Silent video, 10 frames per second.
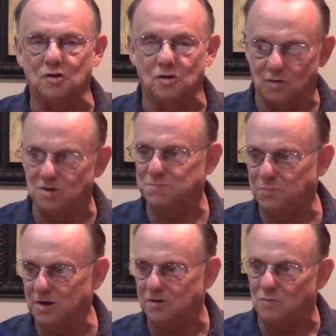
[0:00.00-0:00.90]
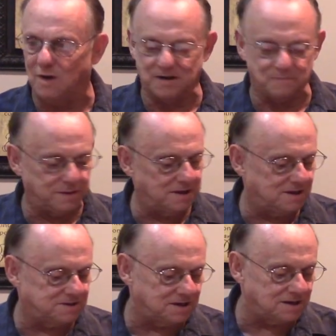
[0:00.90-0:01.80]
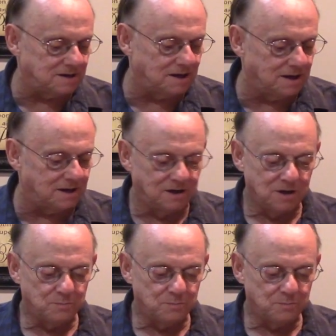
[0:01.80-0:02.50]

the Lord's Prayer quite a bit, and uh,